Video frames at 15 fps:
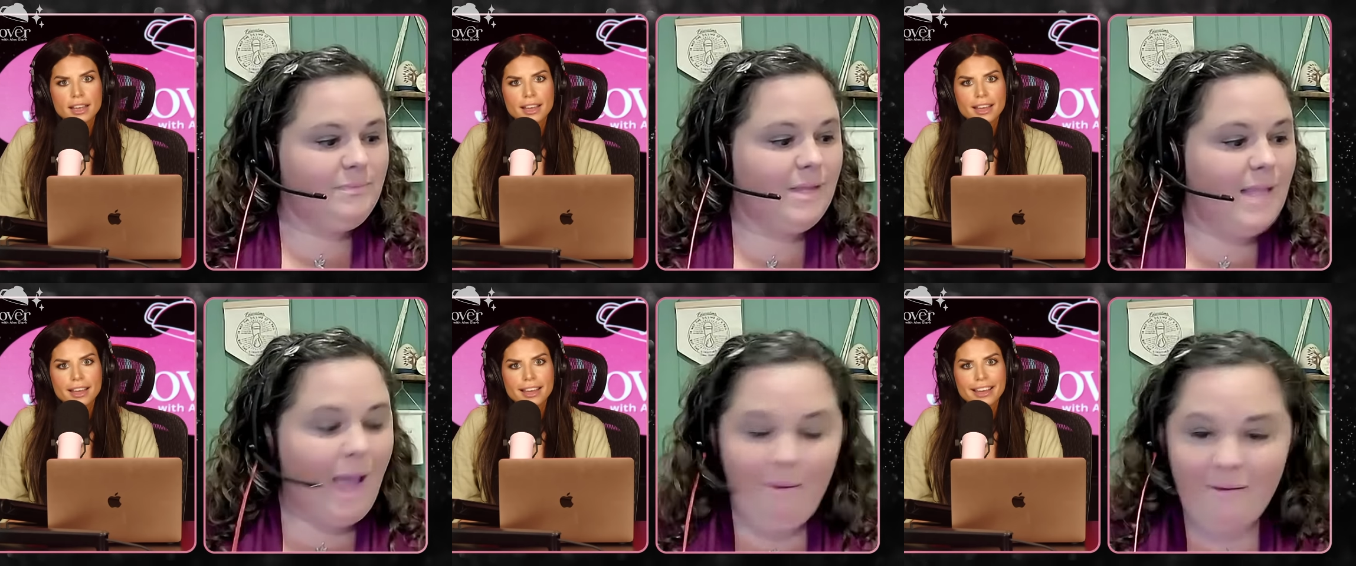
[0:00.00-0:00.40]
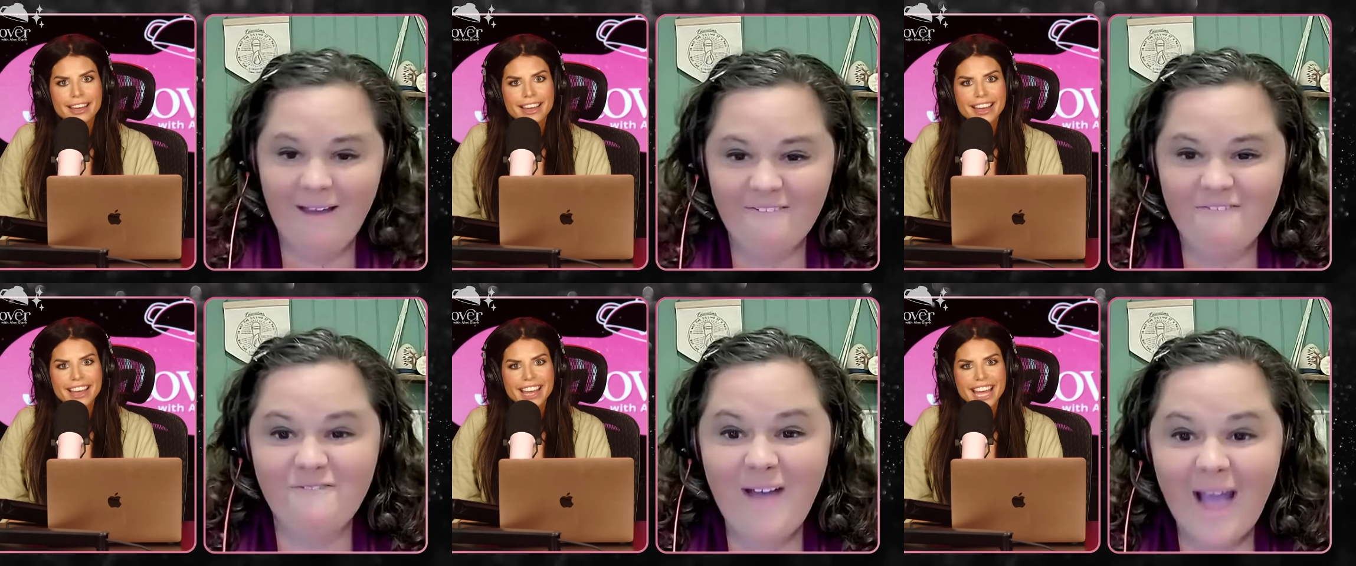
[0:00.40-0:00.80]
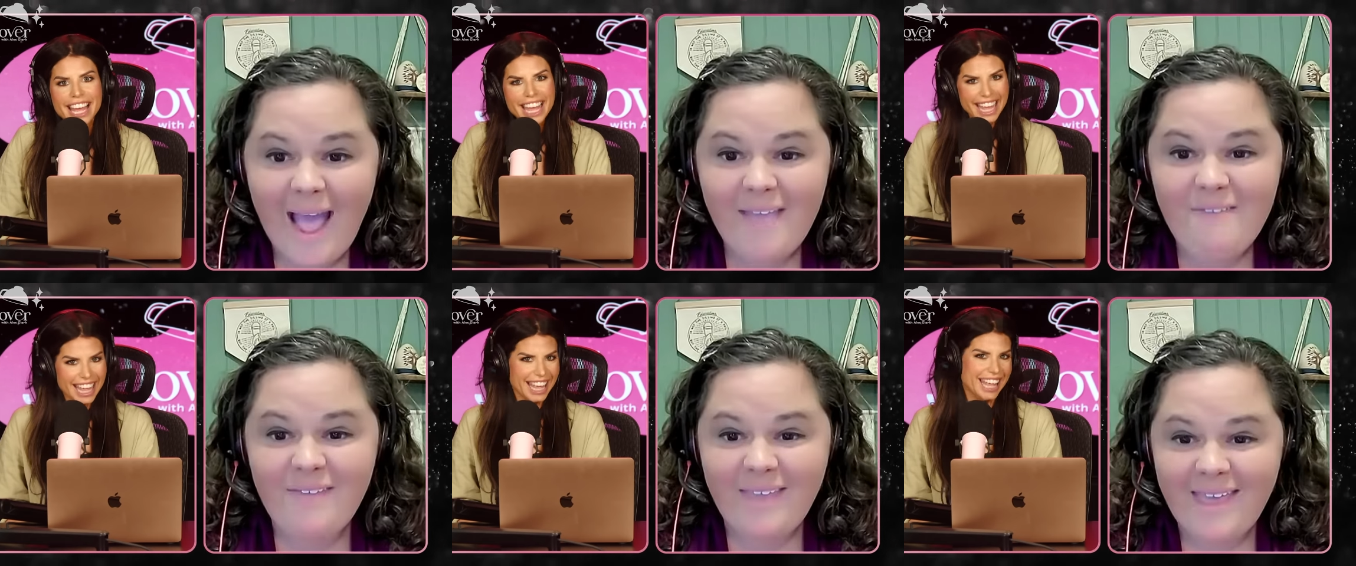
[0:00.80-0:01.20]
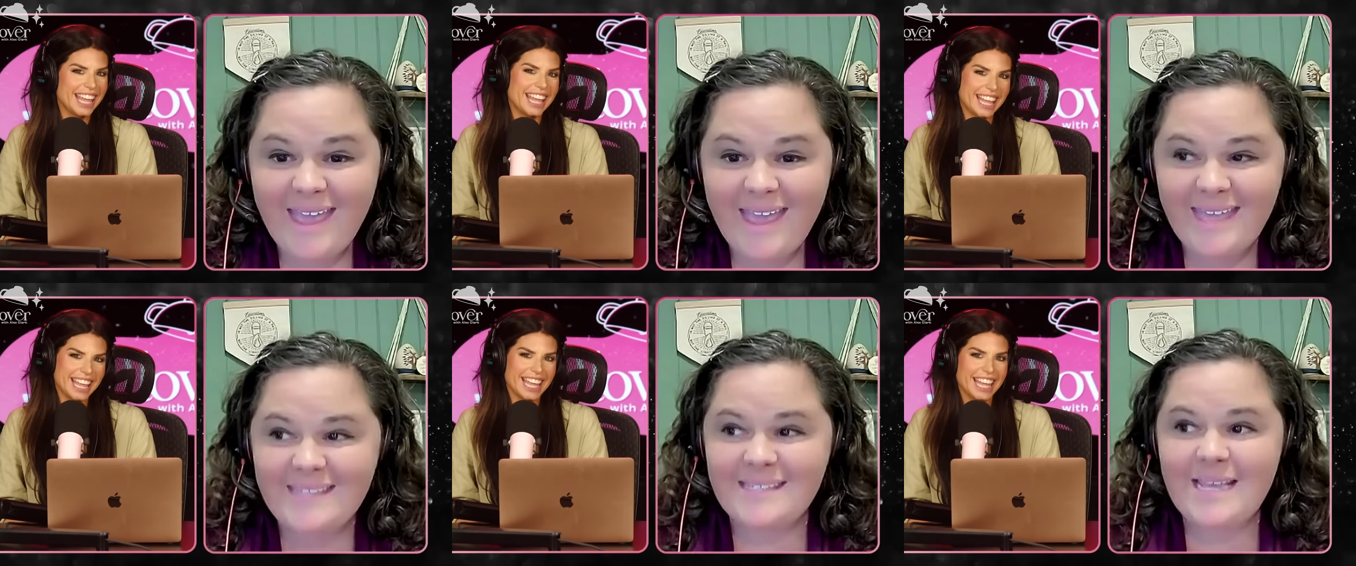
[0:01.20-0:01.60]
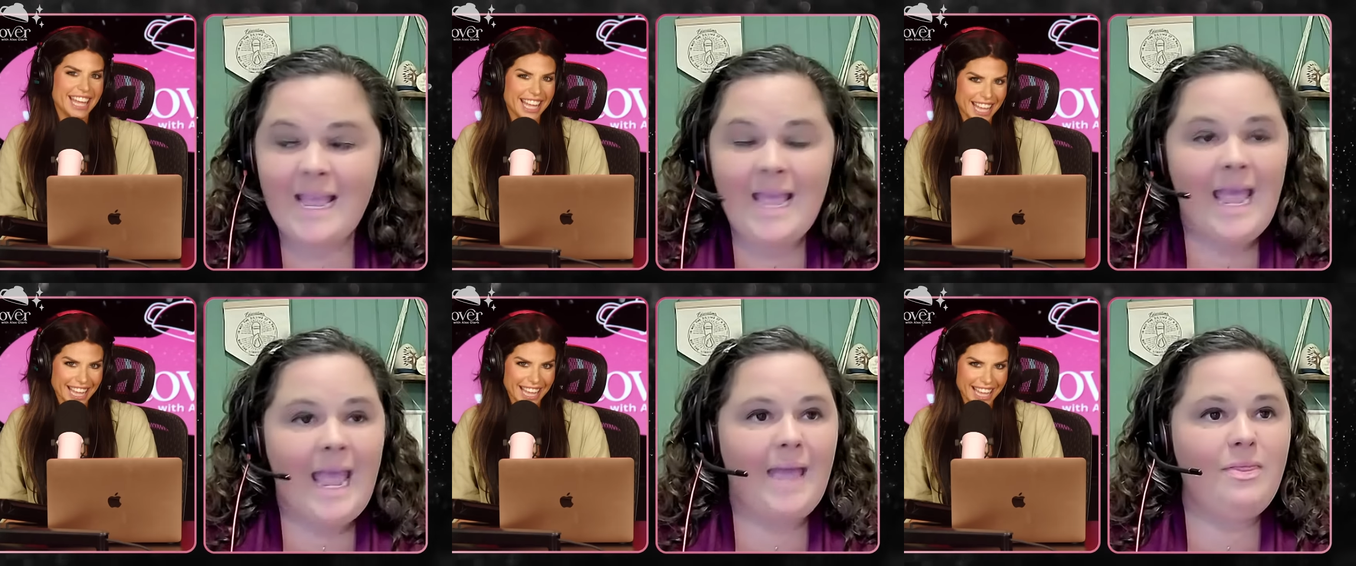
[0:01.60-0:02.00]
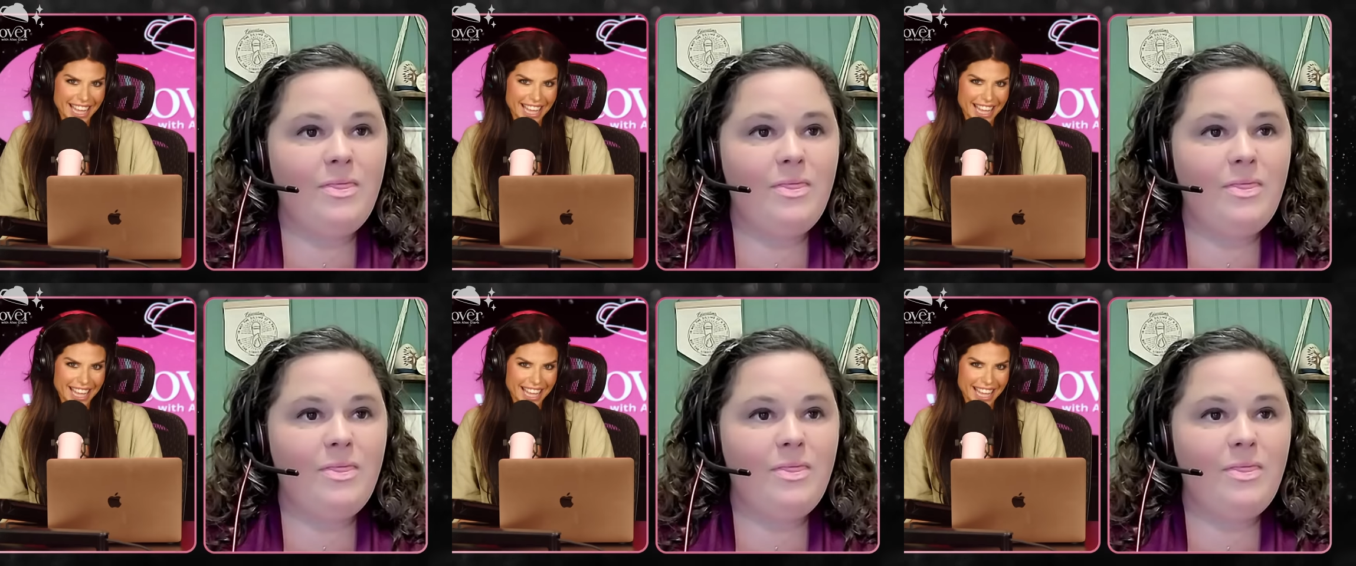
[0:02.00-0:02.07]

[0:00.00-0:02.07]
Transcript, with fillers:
Speaker 1: Y'all I got five kids. And